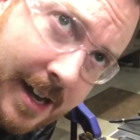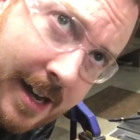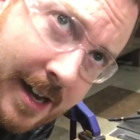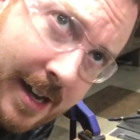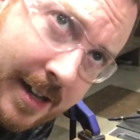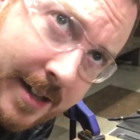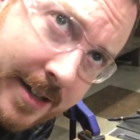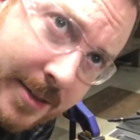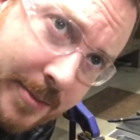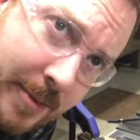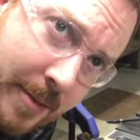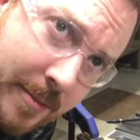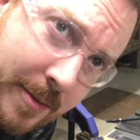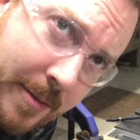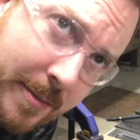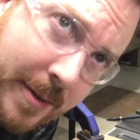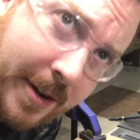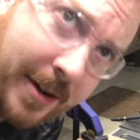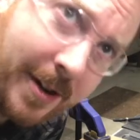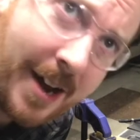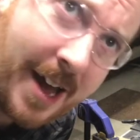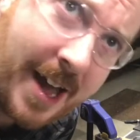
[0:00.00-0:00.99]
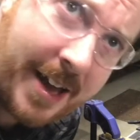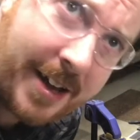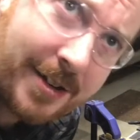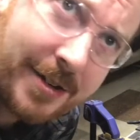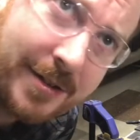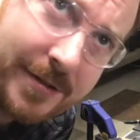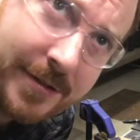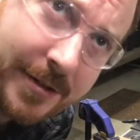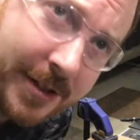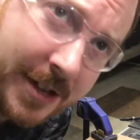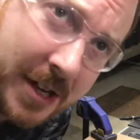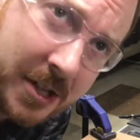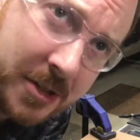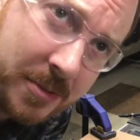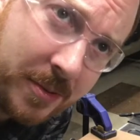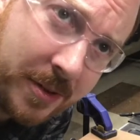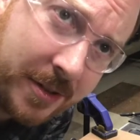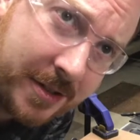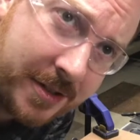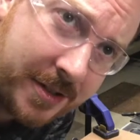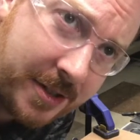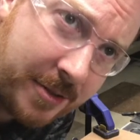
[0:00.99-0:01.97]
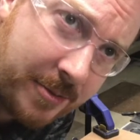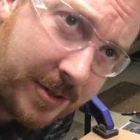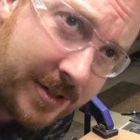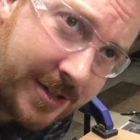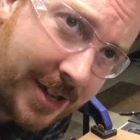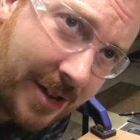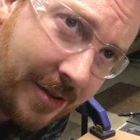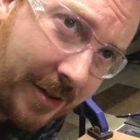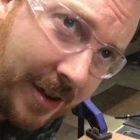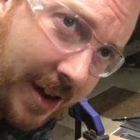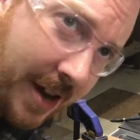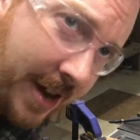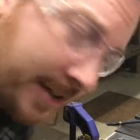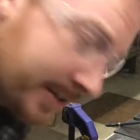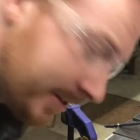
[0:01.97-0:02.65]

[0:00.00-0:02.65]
This might be a better angle for you guys to be able to see what's going on.